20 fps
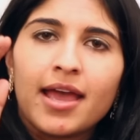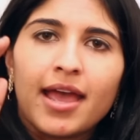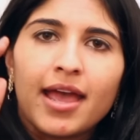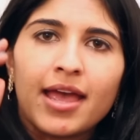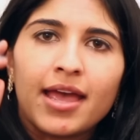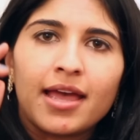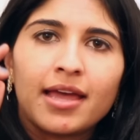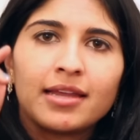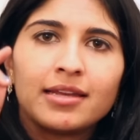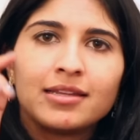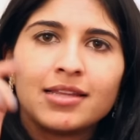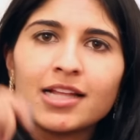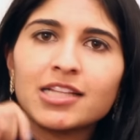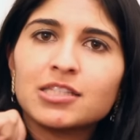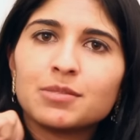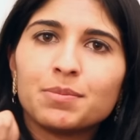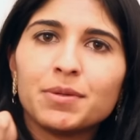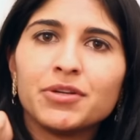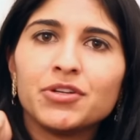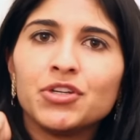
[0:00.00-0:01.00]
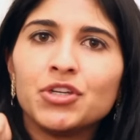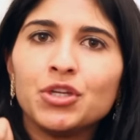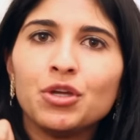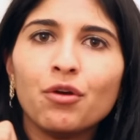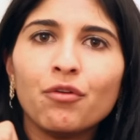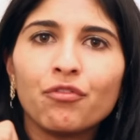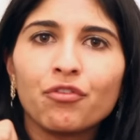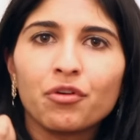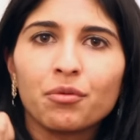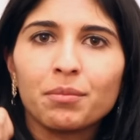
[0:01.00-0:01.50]
And that's been
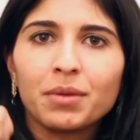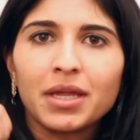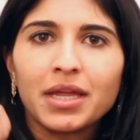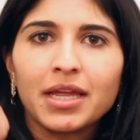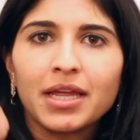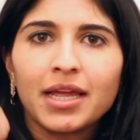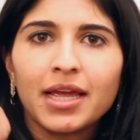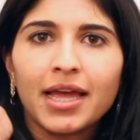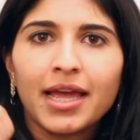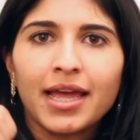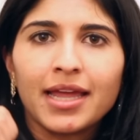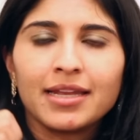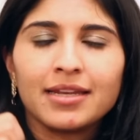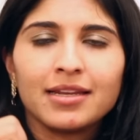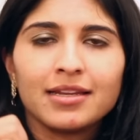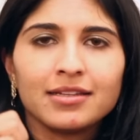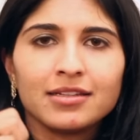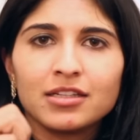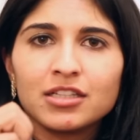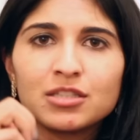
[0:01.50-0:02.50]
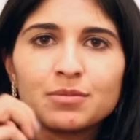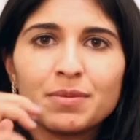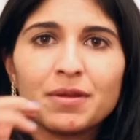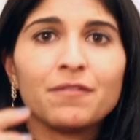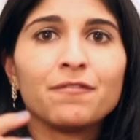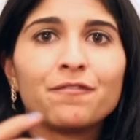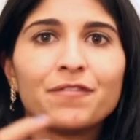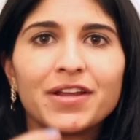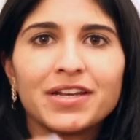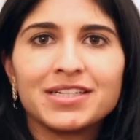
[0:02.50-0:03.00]
new for me, and it's
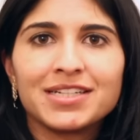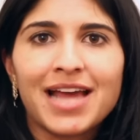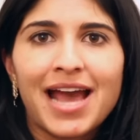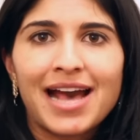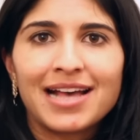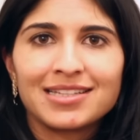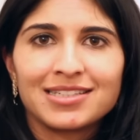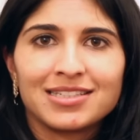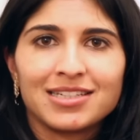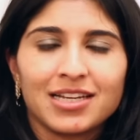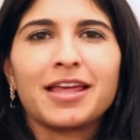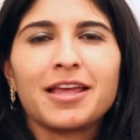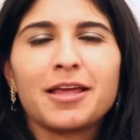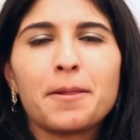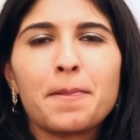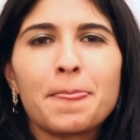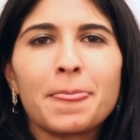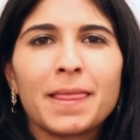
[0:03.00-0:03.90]
been fantastic.